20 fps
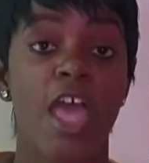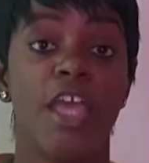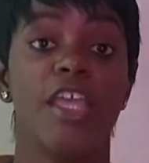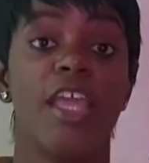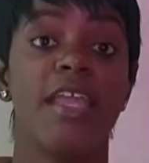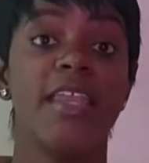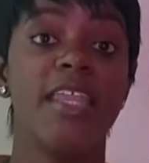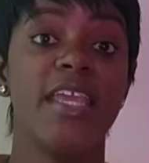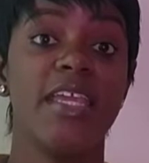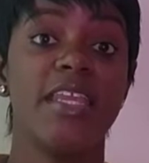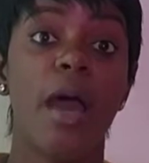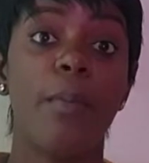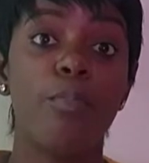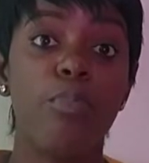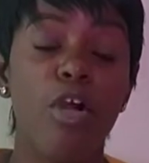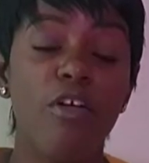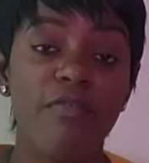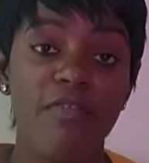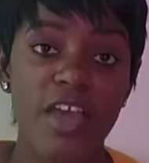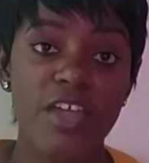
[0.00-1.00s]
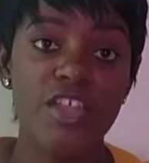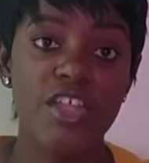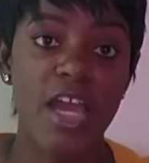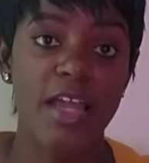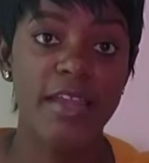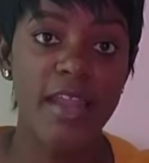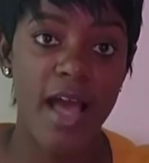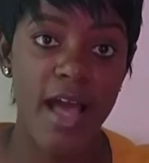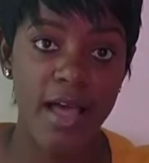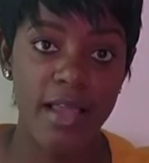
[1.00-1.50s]
You need a
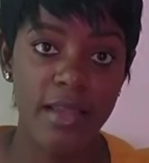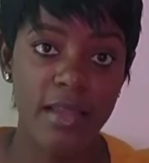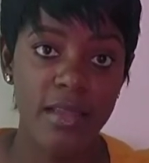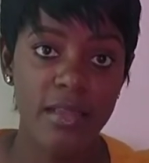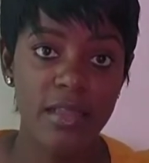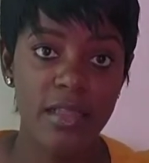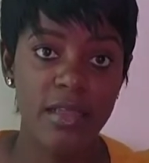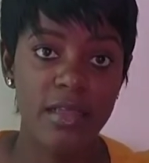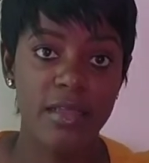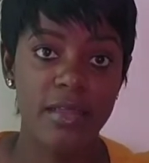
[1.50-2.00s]
professional